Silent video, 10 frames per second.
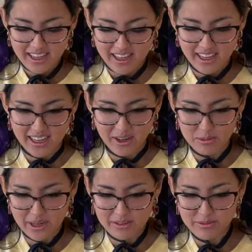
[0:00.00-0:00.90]
uh,
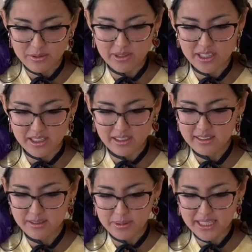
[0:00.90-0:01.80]
right from the,
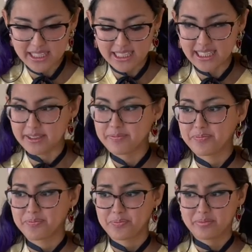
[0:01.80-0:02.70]
the beginning
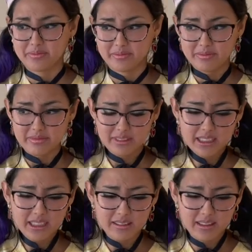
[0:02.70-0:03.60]

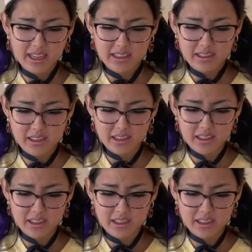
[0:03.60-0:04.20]
then